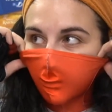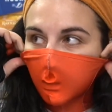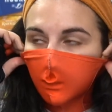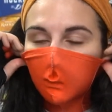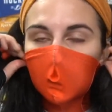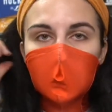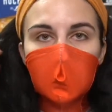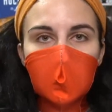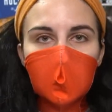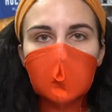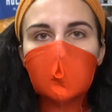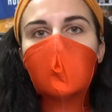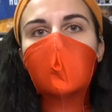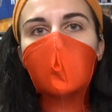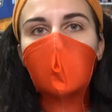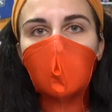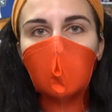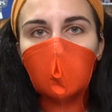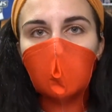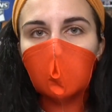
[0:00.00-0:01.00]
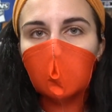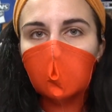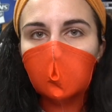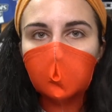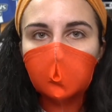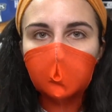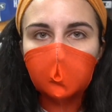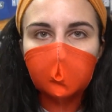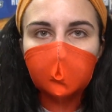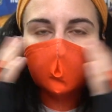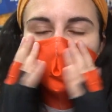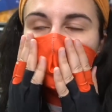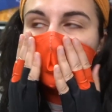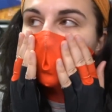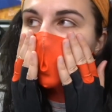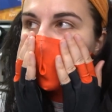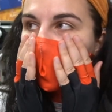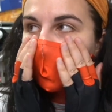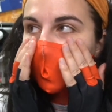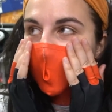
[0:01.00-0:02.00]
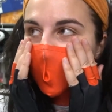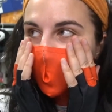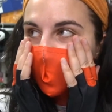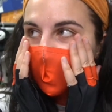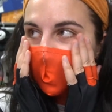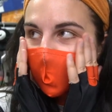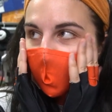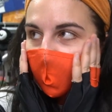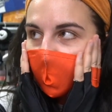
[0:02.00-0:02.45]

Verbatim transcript: But yeah, so, I'm not gonna do